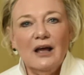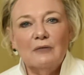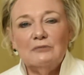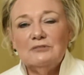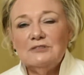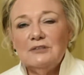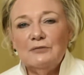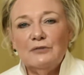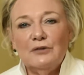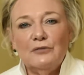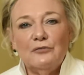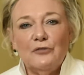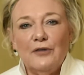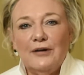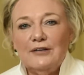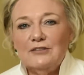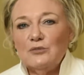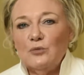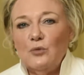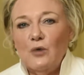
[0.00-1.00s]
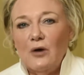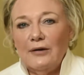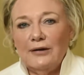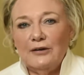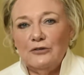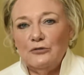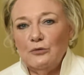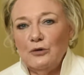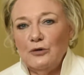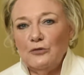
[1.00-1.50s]
I was even afraid to walk
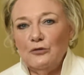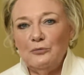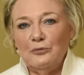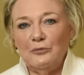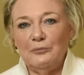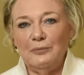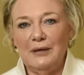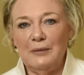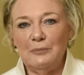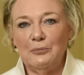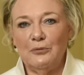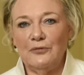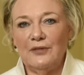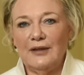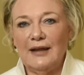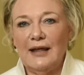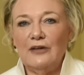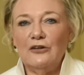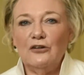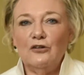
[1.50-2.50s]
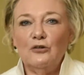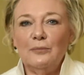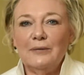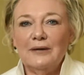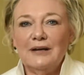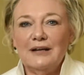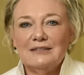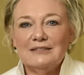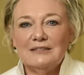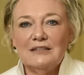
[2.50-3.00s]
into a group of people that I knew
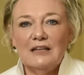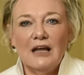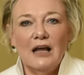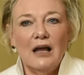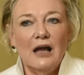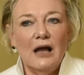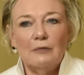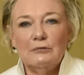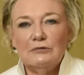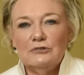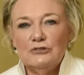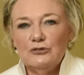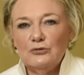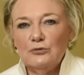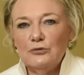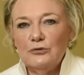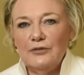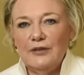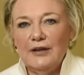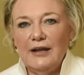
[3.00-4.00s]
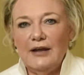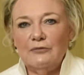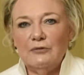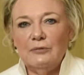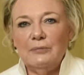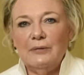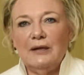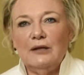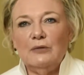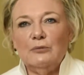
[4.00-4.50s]
because I was sure that
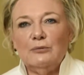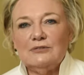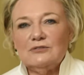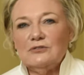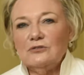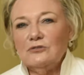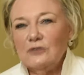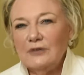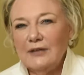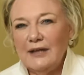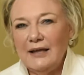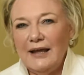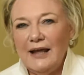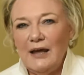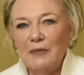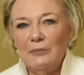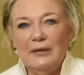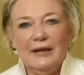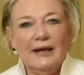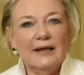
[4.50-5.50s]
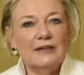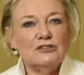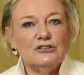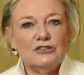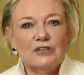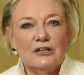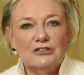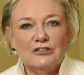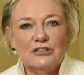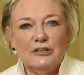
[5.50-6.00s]
everybody was looking at me and
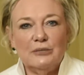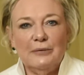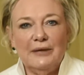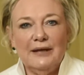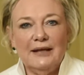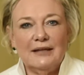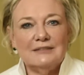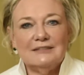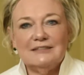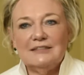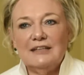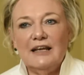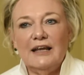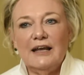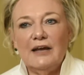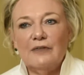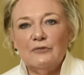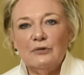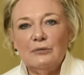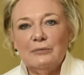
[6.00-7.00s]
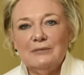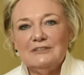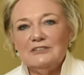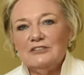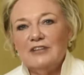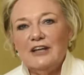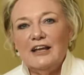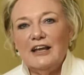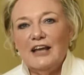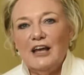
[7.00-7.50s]
judging me and seeing every
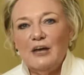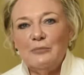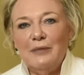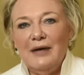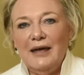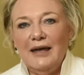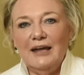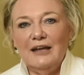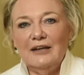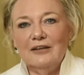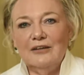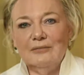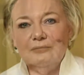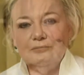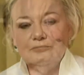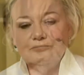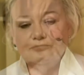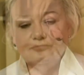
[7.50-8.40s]
mistake I made.